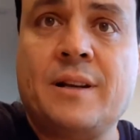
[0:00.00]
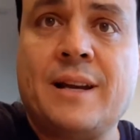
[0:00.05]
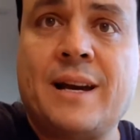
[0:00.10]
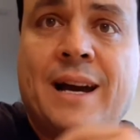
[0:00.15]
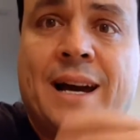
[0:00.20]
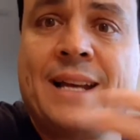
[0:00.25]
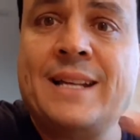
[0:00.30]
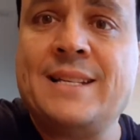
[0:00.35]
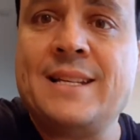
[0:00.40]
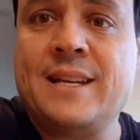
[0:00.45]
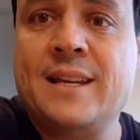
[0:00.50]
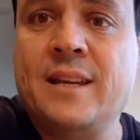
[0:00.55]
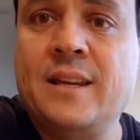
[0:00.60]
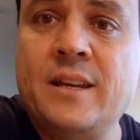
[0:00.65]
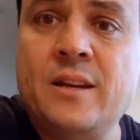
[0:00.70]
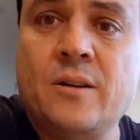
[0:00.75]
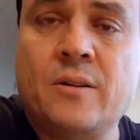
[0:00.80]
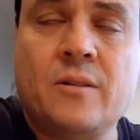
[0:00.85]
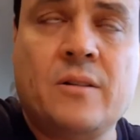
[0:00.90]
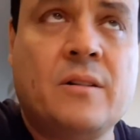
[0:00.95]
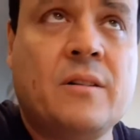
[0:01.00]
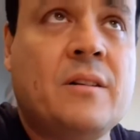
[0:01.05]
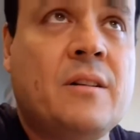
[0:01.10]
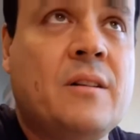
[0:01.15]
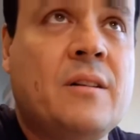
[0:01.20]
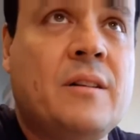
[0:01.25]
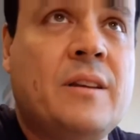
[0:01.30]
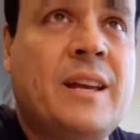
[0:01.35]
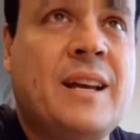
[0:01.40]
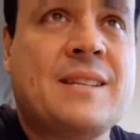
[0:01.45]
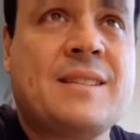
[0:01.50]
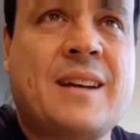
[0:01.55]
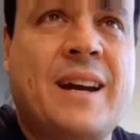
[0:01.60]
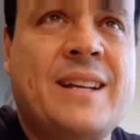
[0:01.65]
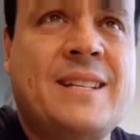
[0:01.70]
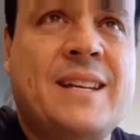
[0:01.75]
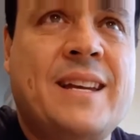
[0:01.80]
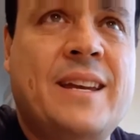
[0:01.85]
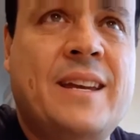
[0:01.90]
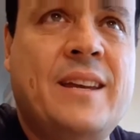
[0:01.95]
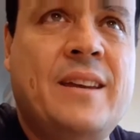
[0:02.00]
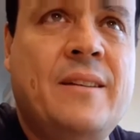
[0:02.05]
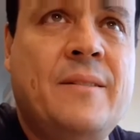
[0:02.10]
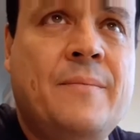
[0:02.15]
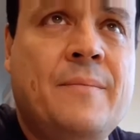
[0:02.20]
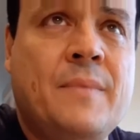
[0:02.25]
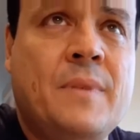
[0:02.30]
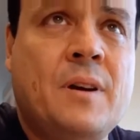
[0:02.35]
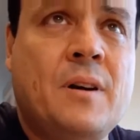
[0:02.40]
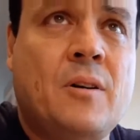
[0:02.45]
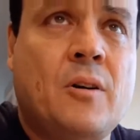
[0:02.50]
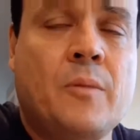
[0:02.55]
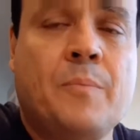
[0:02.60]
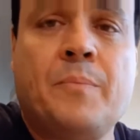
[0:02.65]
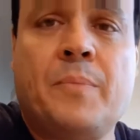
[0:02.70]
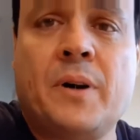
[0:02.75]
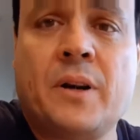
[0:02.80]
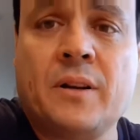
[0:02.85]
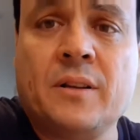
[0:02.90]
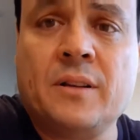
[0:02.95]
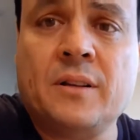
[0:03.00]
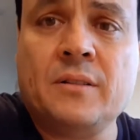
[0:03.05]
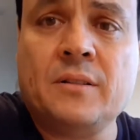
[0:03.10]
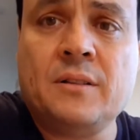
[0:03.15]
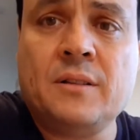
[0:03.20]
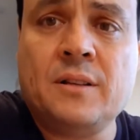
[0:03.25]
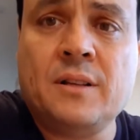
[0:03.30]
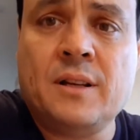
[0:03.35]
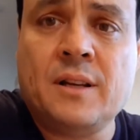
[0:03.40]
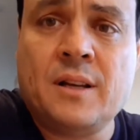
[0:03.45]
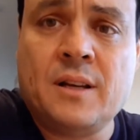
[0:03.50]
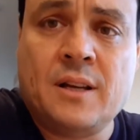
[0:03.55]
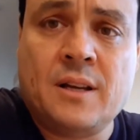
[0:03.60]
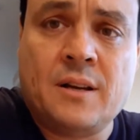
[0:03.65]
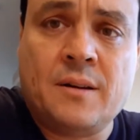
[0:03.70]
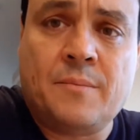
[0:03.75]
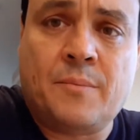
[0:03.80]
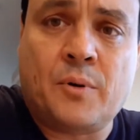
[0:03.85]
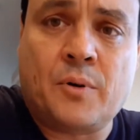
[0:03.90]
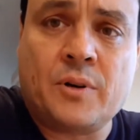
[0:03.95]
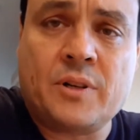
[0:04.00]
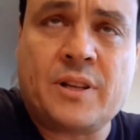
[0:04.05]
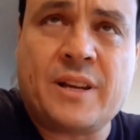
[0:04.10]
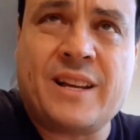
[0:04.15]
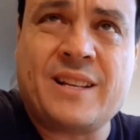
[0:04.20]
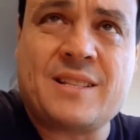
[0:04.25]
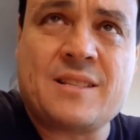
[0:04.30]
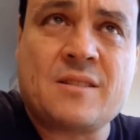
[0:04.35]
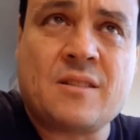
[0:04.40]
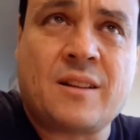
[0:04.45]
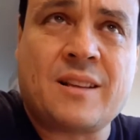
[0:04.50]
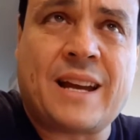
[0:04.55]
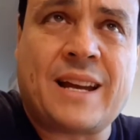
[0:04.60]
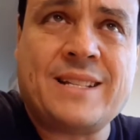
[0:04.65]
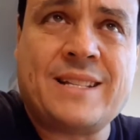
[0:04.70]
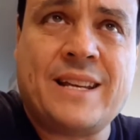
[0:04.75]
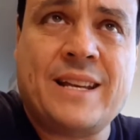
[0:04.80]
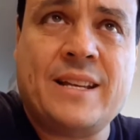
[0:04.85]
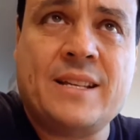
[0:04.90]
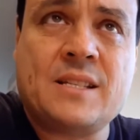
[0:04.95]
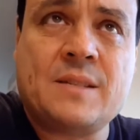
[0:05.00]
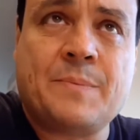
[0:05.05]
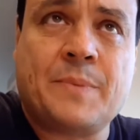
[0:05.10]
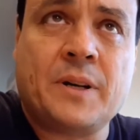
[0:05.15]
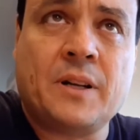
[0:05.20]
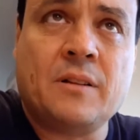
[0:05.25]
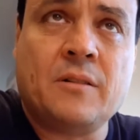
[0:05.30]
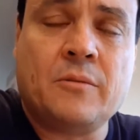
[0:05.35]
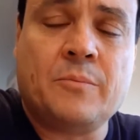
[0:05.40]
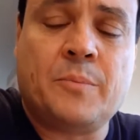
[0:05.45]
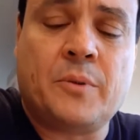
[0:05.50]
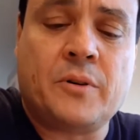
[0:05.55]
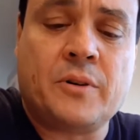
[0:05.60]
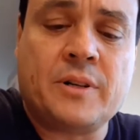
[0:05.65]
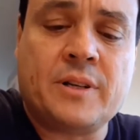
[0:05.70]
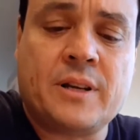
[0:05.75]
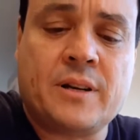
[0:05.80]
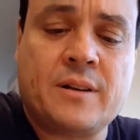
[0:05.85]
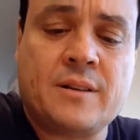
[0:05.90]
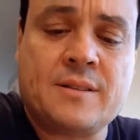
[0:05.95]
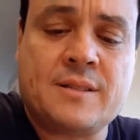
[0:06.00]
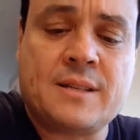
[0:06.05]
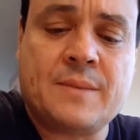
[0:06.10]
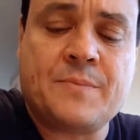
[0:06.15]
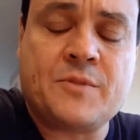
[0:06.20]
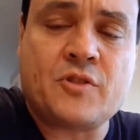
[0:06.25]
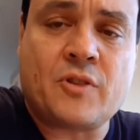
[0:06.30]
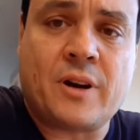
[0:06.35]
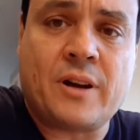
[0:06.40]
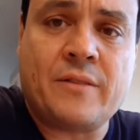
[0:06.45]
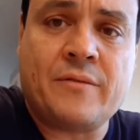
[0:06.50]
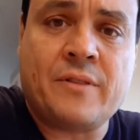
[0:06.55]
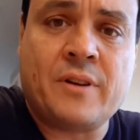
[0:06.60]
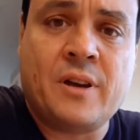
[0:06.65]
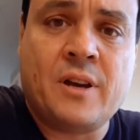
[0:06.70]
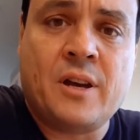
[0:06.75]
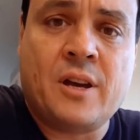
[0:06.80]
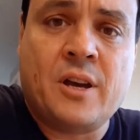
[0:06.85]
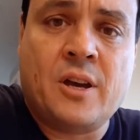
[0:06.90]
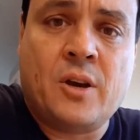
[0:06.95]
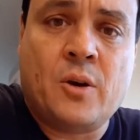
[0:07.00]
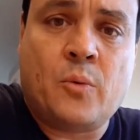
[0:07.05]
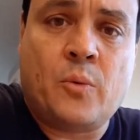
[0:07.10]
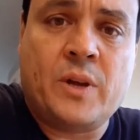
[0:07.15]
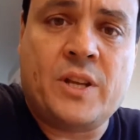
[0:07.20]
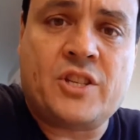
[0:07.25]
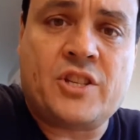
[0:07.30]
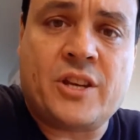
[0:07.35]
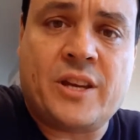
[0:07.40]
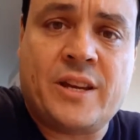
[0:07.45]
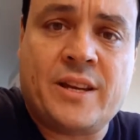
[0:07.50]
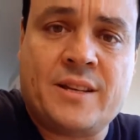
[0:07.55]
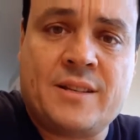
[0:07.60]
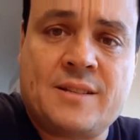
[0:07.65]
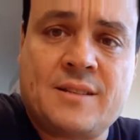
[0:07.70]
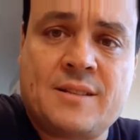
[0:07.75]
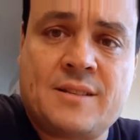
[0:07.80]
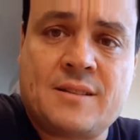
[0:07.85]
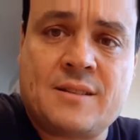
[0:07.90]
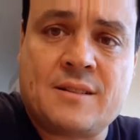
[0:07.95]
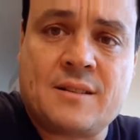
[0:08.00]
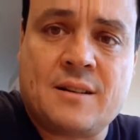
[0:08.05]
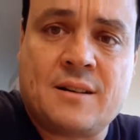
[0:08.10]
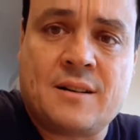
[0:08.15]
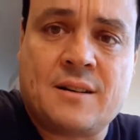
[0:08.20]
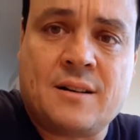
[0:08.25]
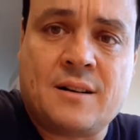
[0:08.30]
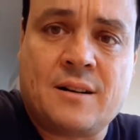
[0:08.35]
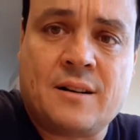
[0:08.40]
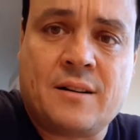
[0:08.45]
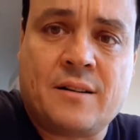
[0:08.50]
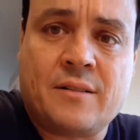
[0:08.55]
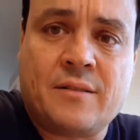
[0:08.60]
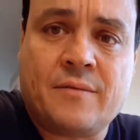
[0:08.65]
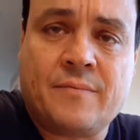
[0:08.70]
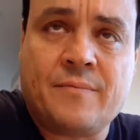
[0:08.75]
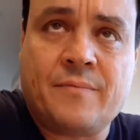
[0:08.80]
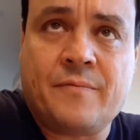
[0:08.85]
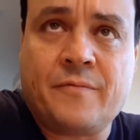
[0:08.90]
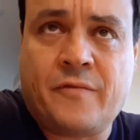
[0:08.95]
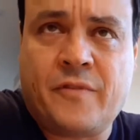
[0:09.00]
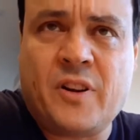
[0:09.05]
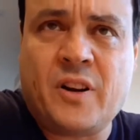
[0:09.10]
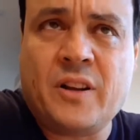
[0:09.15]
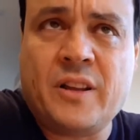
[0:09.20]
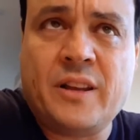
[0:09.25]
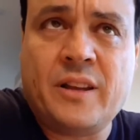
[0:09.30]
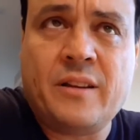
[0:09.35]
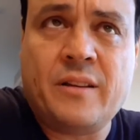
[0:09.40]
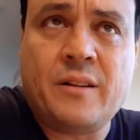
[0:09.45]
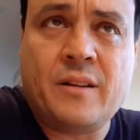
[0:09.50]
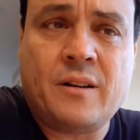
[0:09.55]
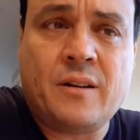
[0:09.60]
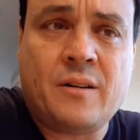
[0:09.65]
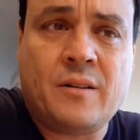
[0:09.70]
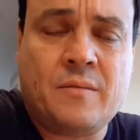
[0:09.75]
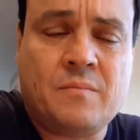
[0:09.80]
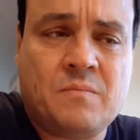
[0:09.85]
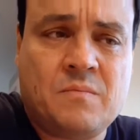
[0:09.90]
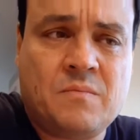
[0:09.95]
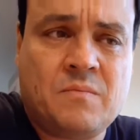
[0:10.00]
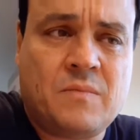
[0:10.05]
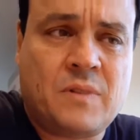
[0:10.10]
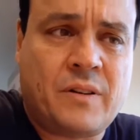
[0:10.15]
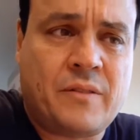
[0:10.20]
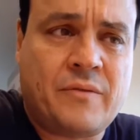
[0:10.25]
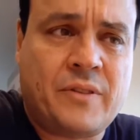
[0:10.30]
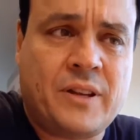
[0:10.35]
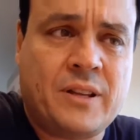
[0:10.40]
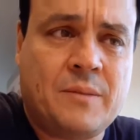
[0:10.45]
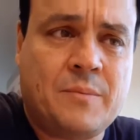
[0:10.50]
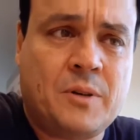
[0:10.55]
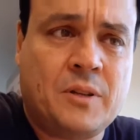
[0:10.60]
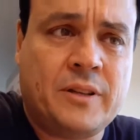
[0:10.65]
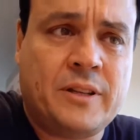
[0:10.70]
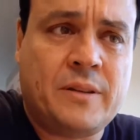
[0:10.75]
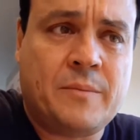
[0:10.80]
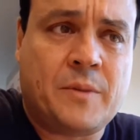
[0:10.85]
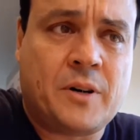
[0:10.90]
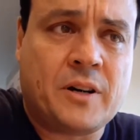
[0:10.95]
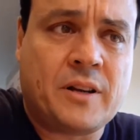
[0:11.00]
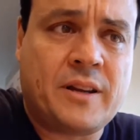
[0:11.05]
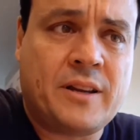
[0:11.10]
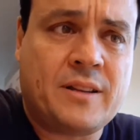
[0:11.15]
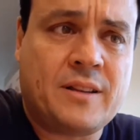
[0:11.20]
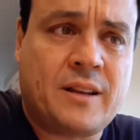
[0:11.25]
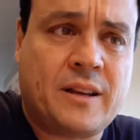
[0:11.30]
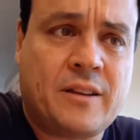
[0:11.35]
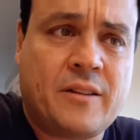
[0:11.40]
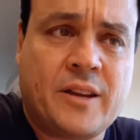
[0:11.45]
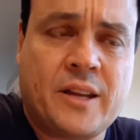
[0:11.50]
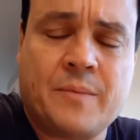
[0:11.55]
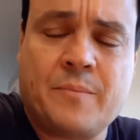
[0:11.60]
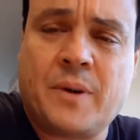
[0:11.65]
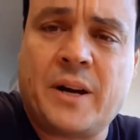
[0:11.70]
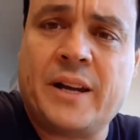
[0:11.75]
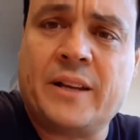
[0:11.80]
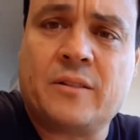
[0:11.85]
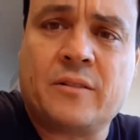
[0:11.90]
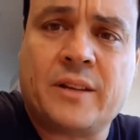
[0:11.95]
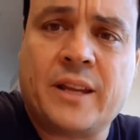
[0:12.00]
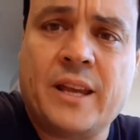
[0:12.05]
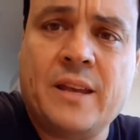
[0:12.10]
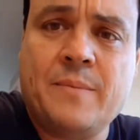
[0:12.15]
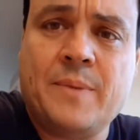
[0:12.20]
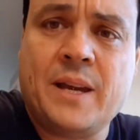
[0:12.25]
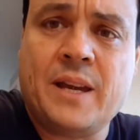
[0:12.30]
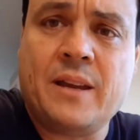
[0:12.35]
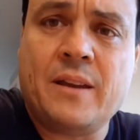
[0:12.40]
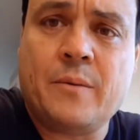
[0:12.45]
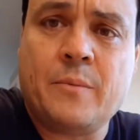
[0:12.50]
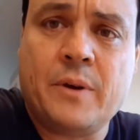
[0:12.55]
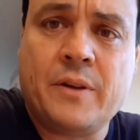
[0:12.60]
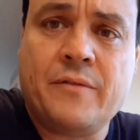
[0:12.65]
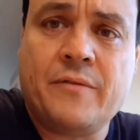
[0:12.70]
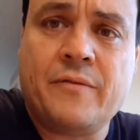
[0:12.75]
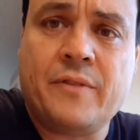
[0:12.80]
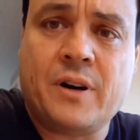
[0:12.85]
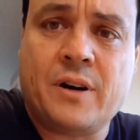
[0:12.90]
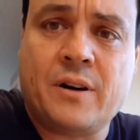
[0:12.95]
IDE or IDE or parallel port. It's not IDE, it's parallel port zip drive, which is fairly available in the market. Like you can buy it on eBay with